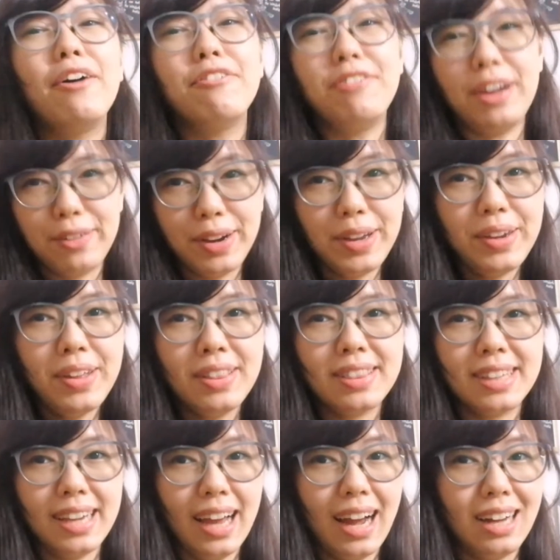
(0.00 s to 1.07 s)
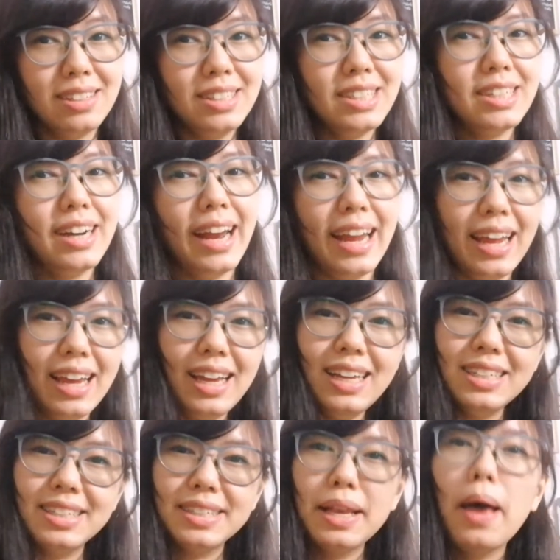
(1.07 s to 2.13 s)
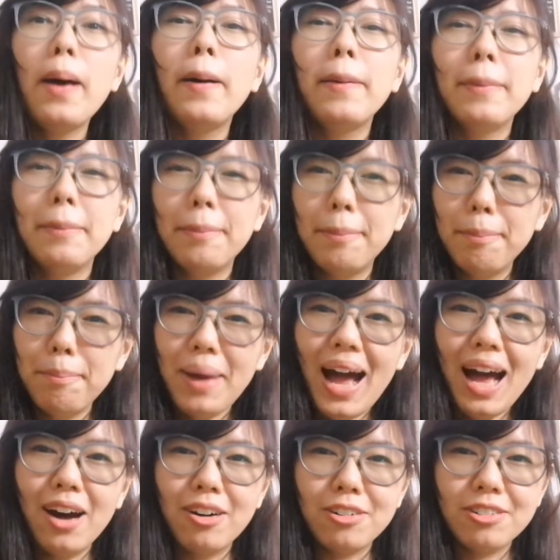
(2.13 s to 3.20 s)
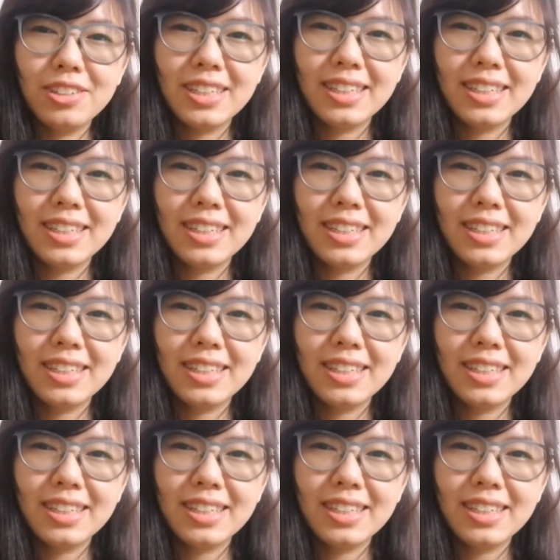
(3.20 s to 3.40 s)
Very good. The answer is mouth.